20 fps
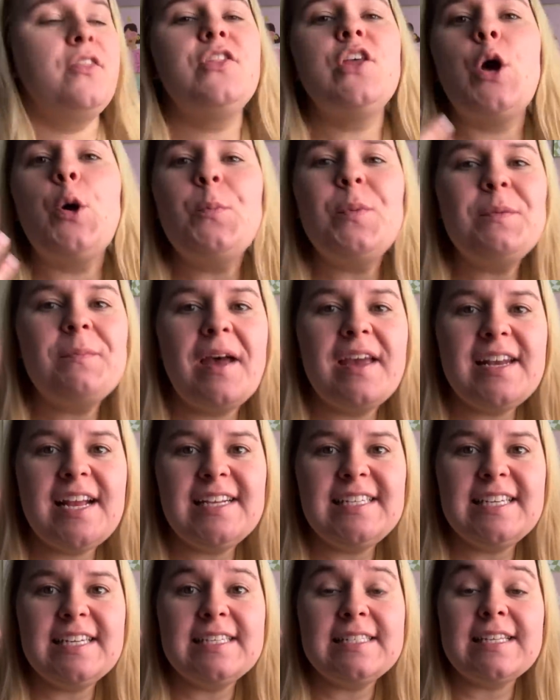the open mind
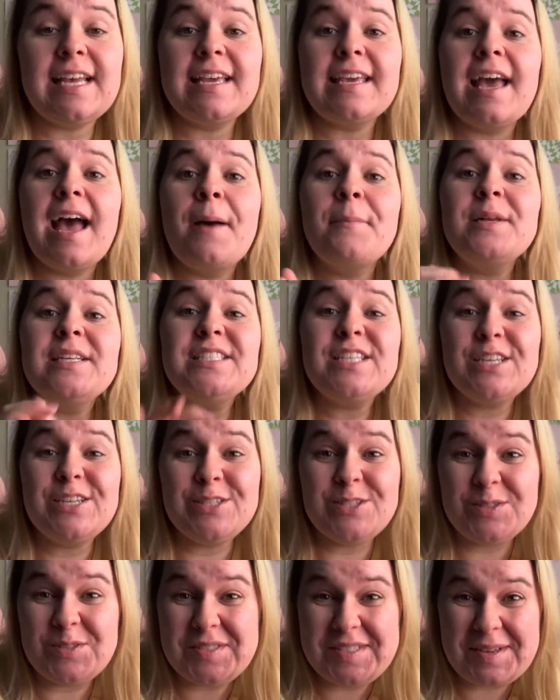idea is like, I'm going to tell you to
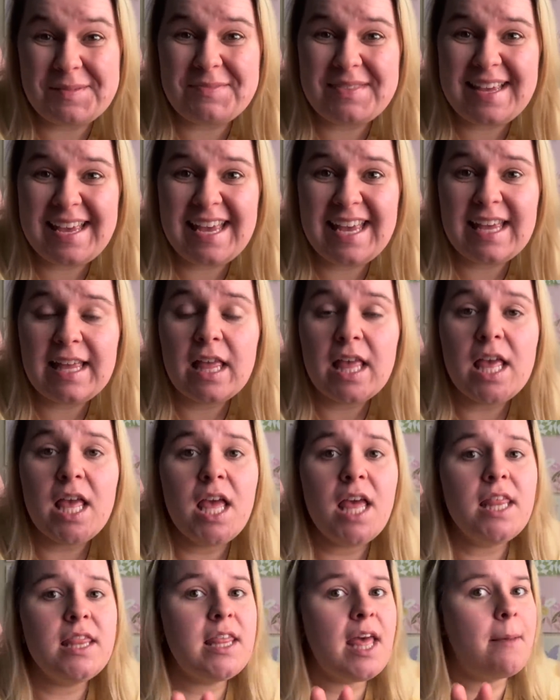do something
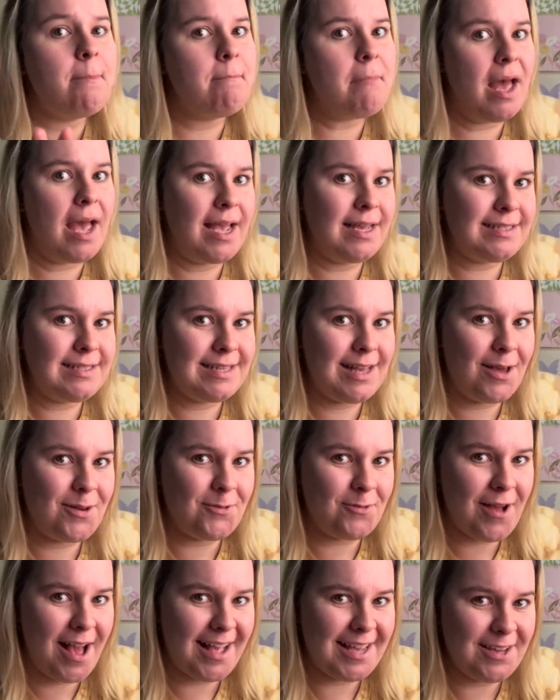that might sound
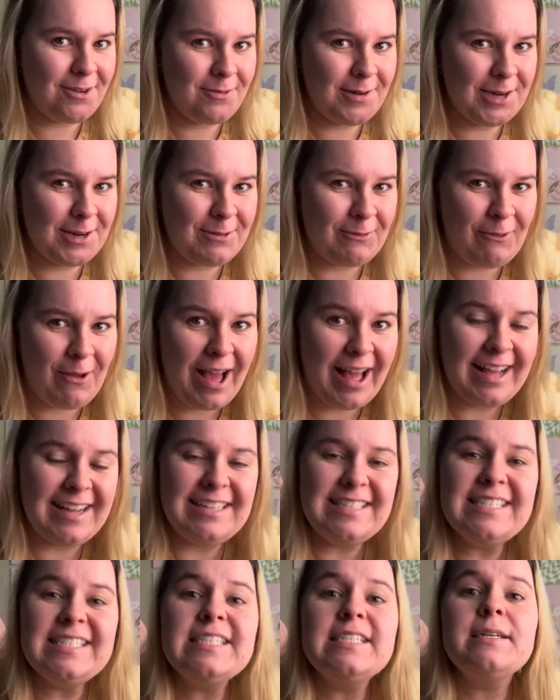wacky, weird, and
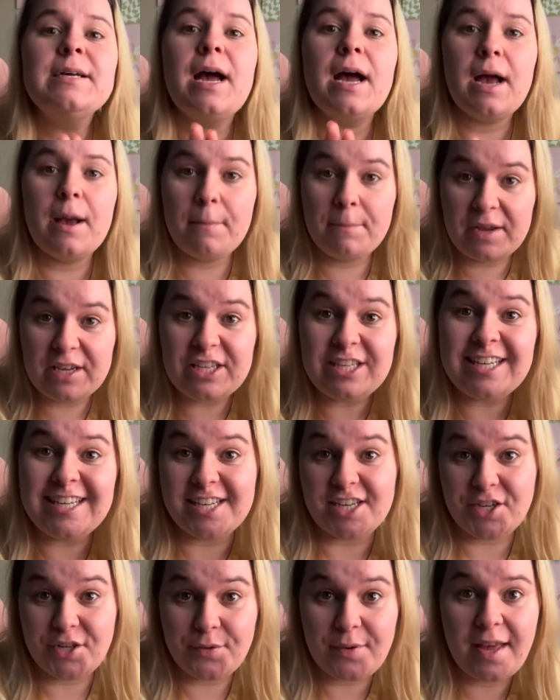wild, but you need
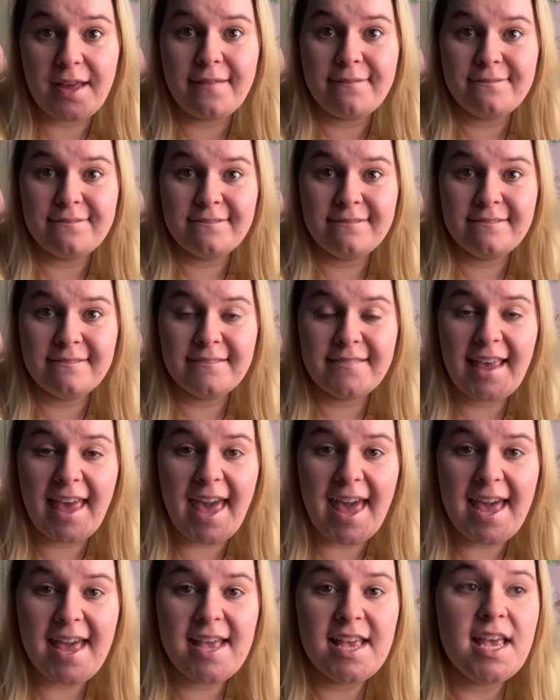to do it.
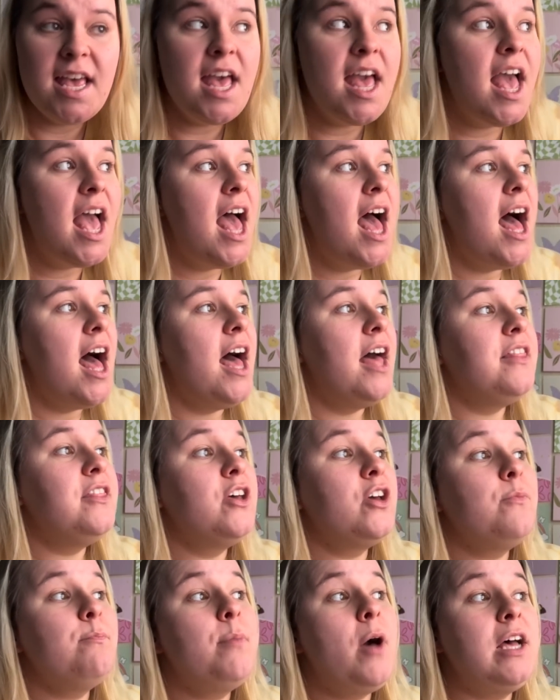Okay.
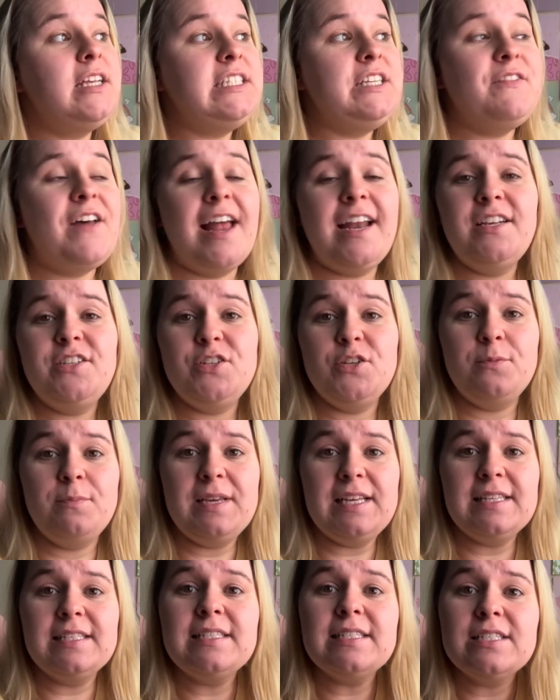The positive attitude
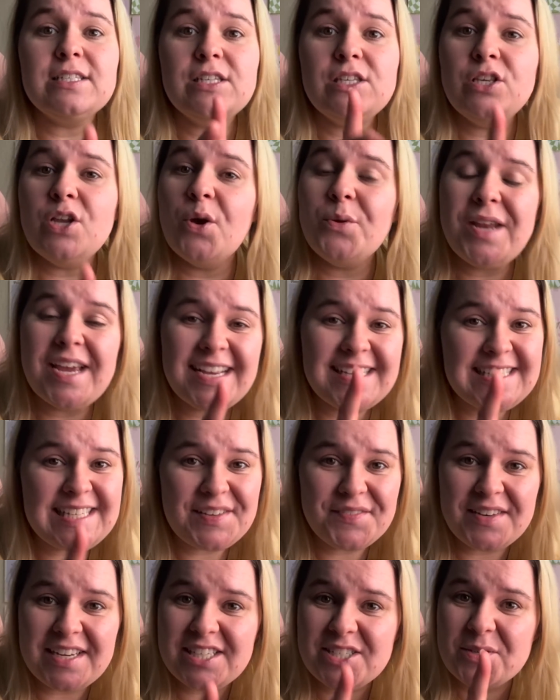means no
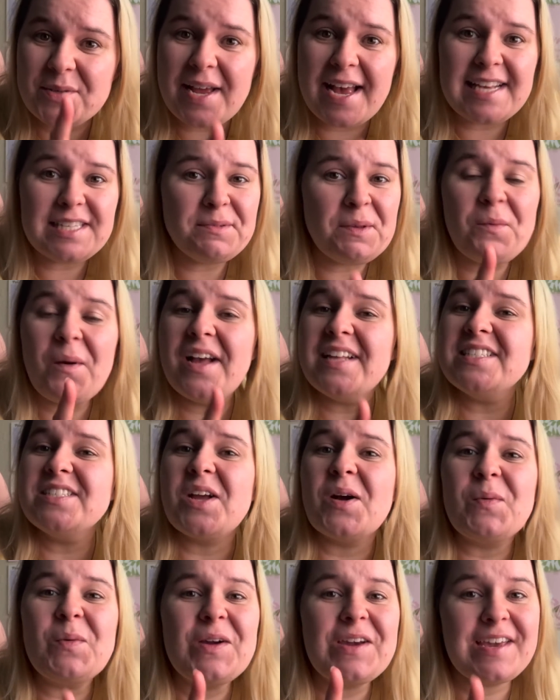negativity. Don't ask me why it's
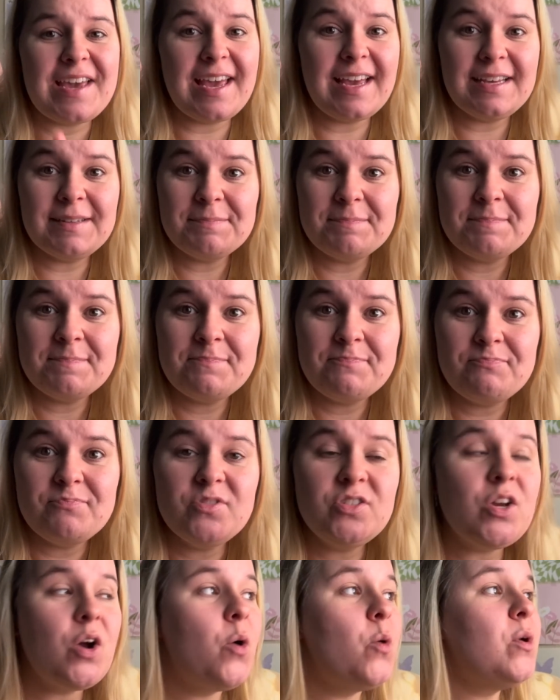not working.
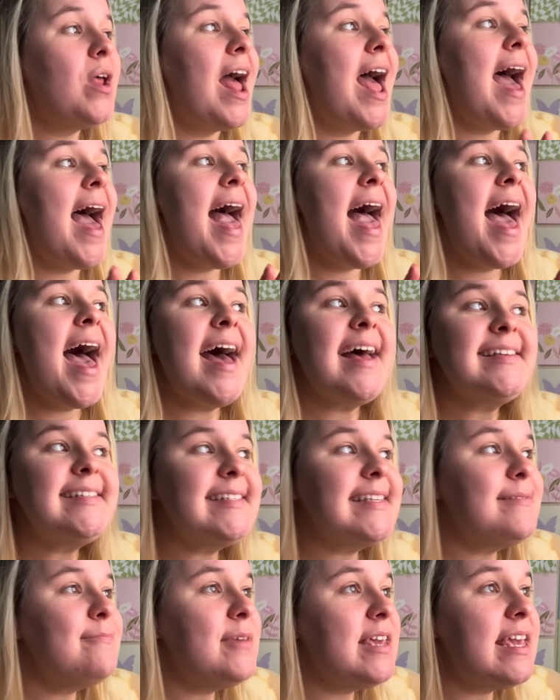Don't
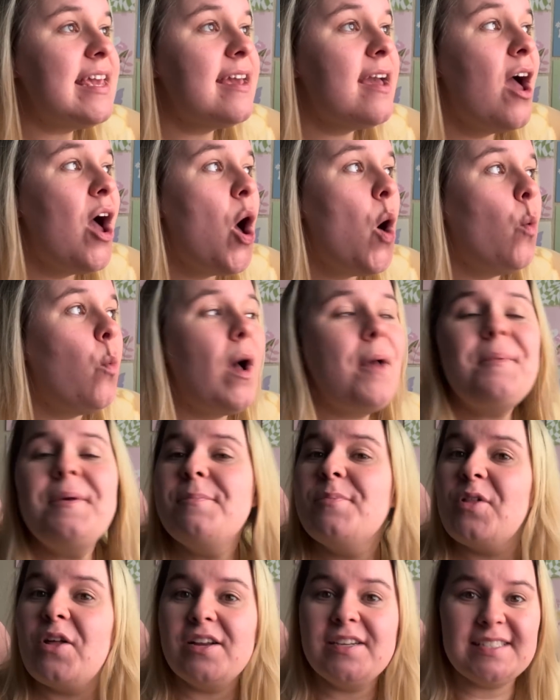ask me why
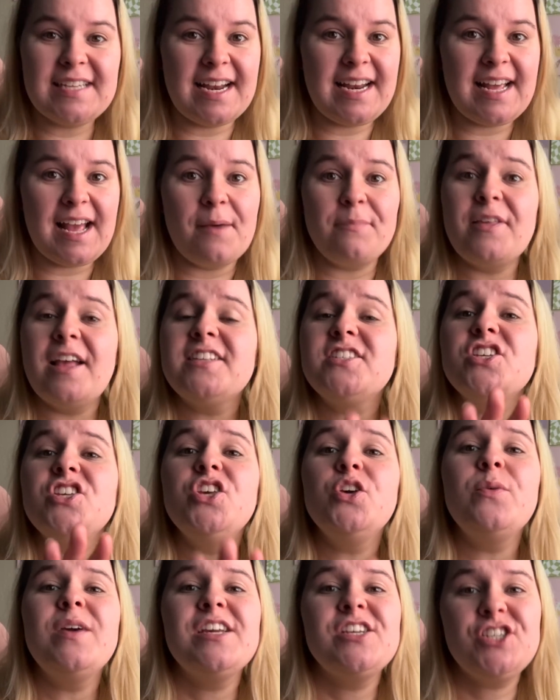people aren't signing up. That's a
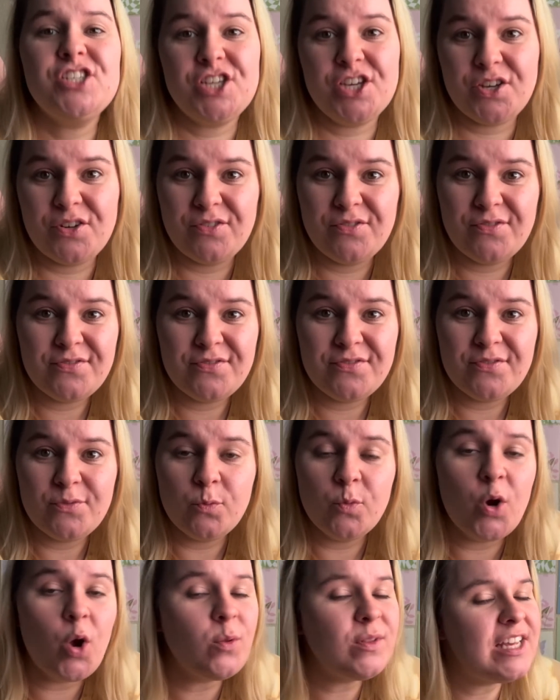you issue.
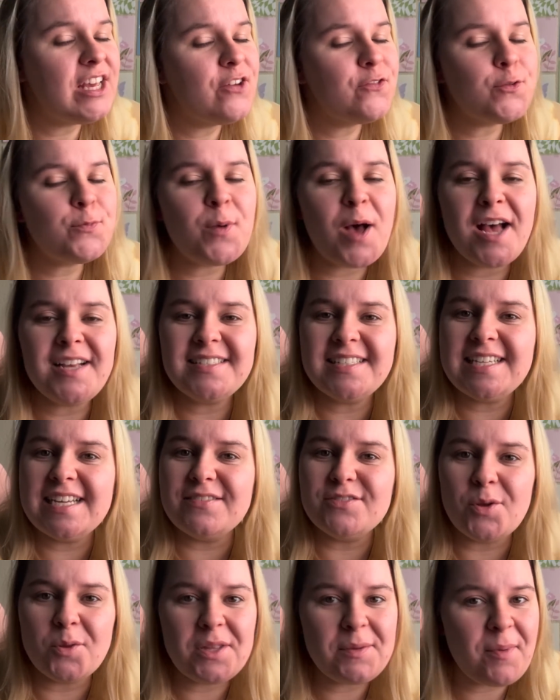We're only here for
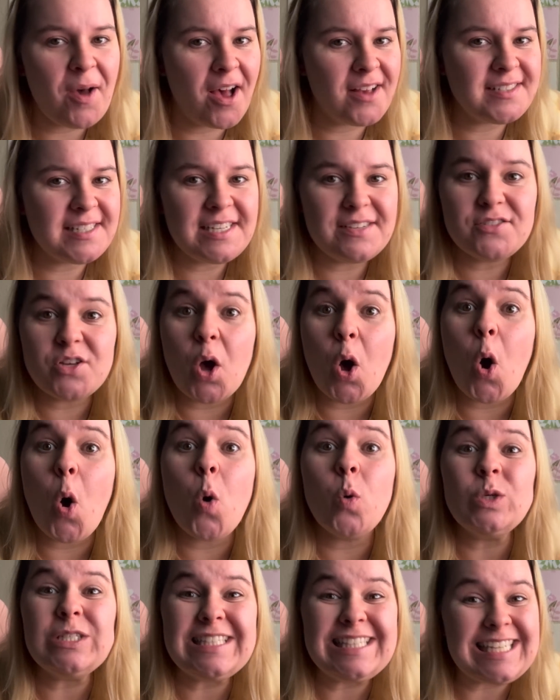positives only.
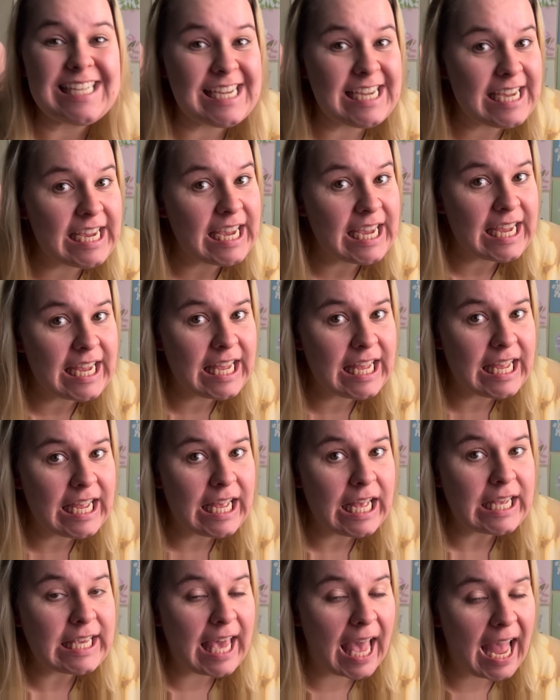
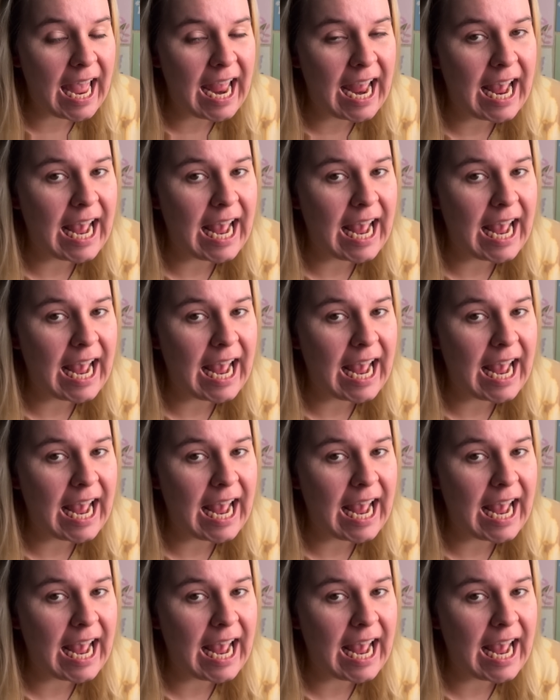Okay.